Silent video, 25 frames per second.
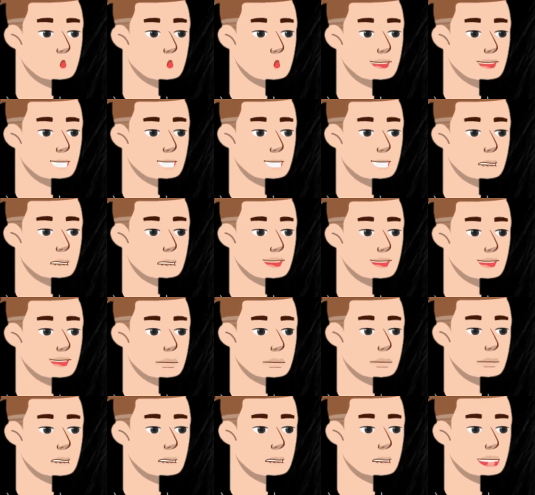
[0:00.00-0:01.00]
damage to
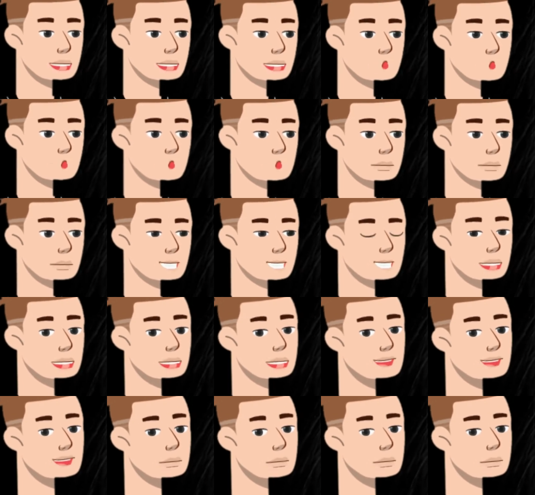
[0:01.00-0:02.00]
all enemy troops
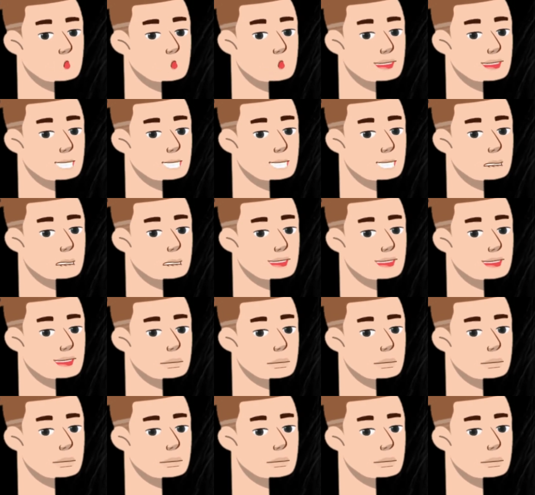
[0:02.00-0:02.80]
every two rounds.